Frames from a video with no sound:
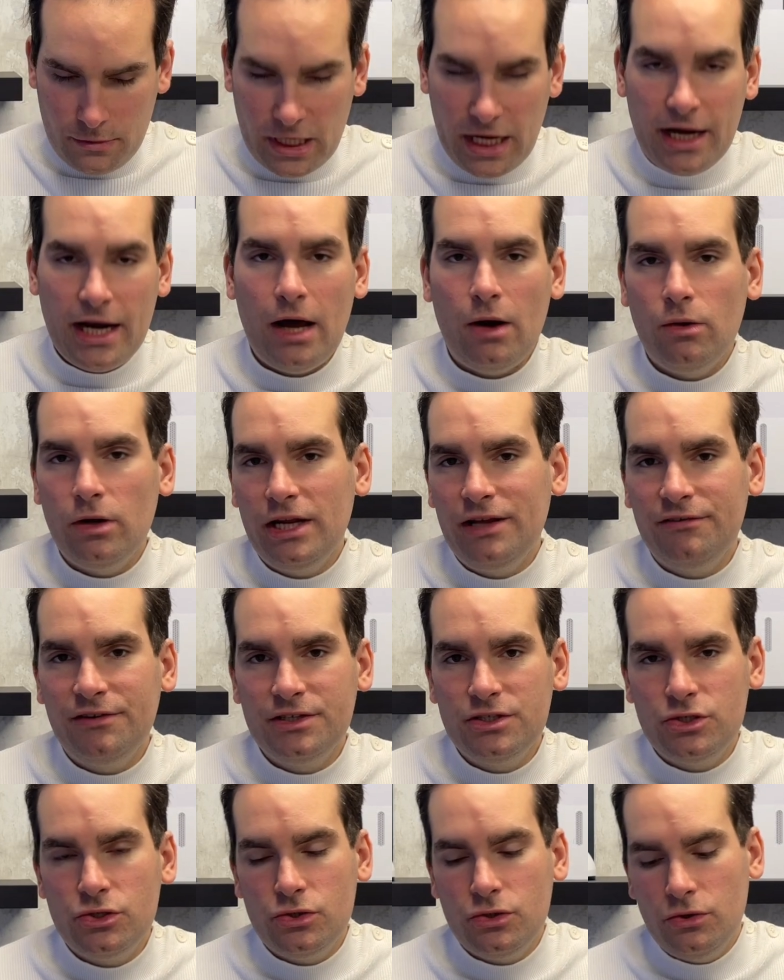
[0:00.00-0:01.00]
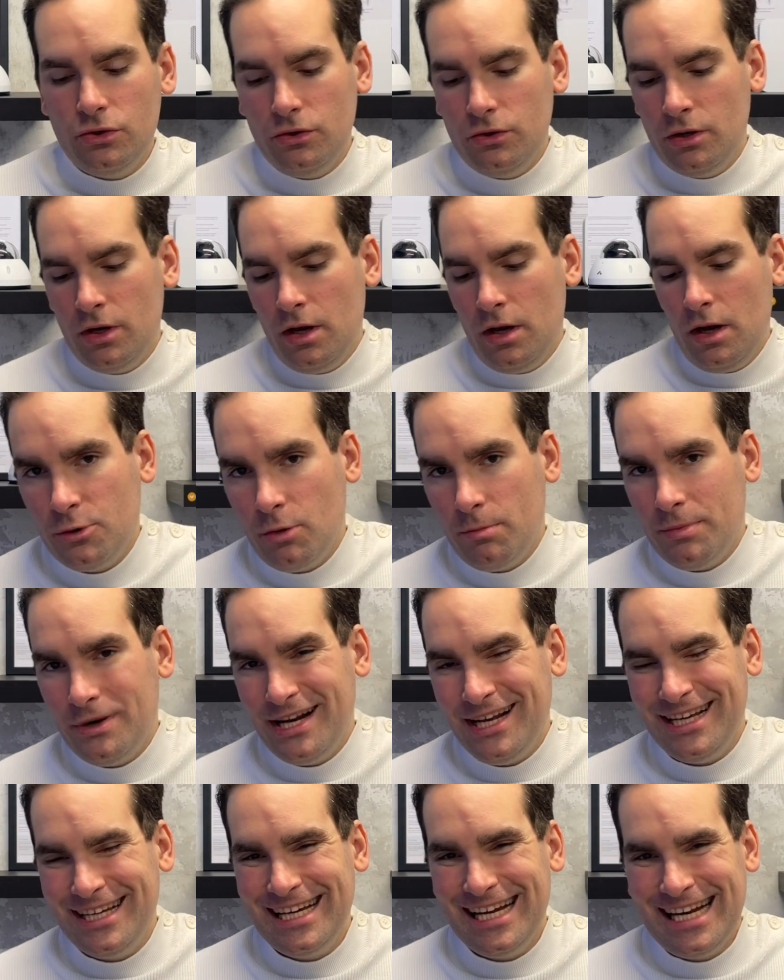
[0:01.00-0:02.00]
and I'll leave it to
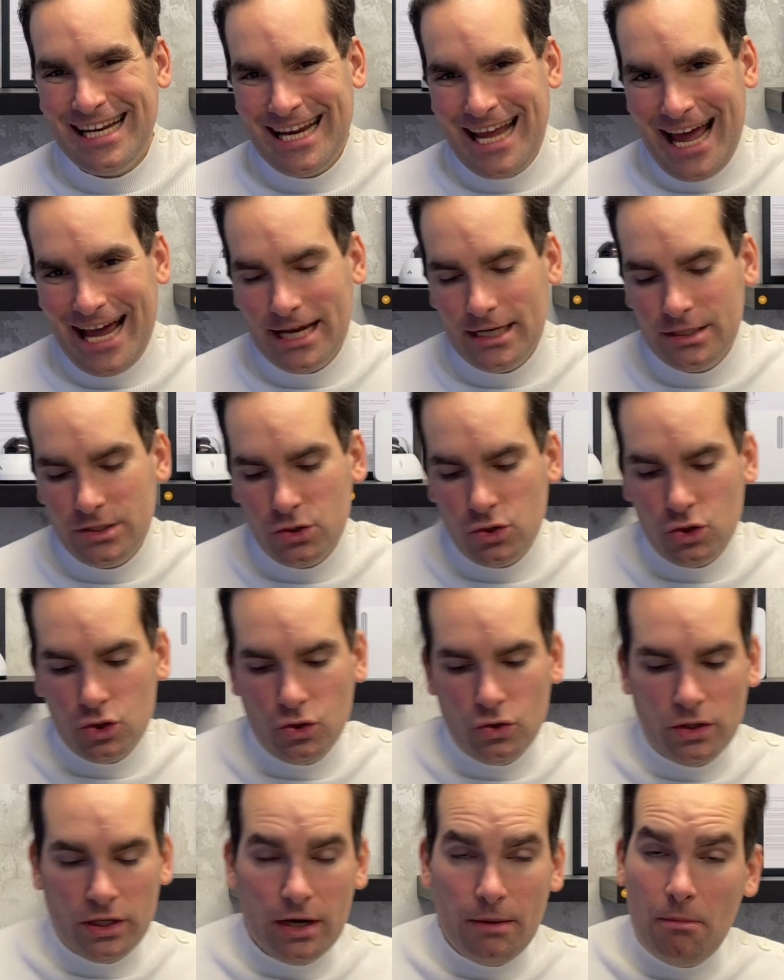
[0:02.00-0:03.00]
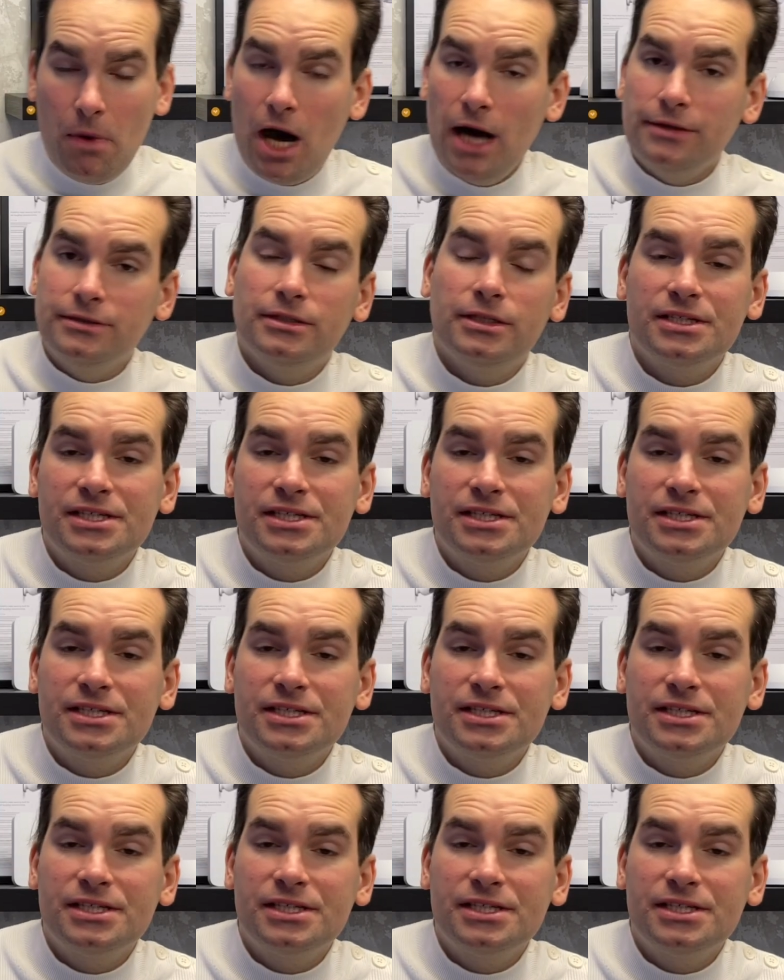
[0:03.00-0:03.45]
property connect to command.